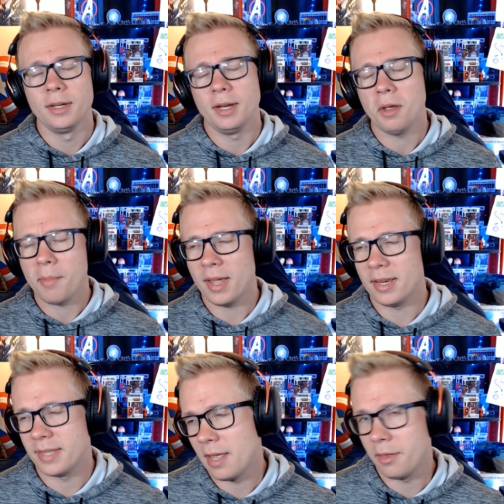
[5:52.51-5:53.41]
Now I
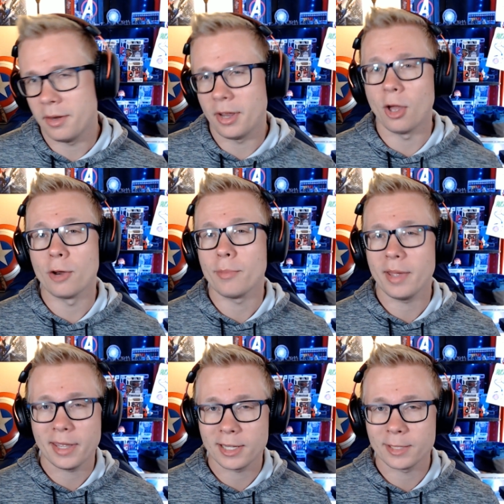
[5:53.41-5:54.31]
might download it on my
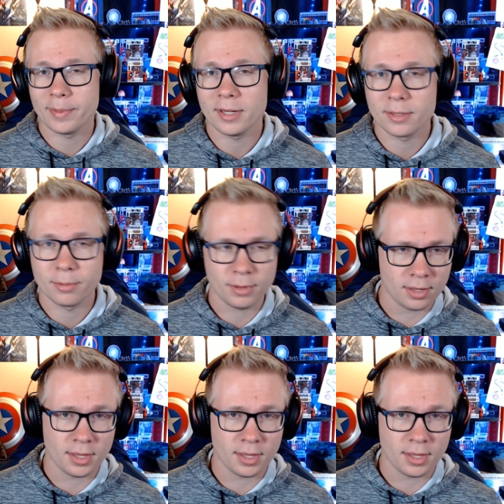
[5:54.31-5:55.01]
Xbox with the